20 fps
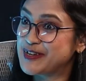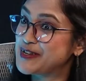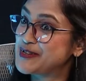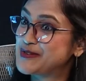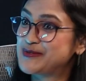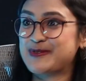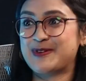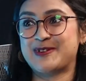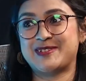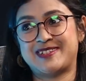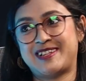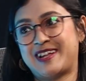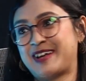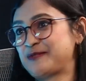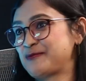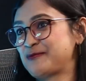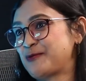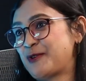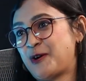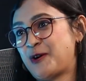This was
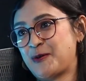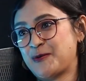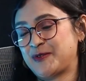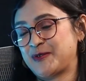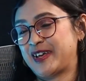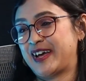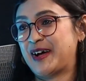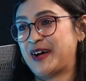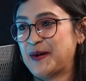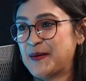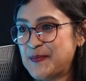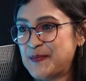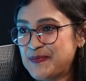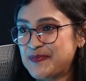like, wow, yeah.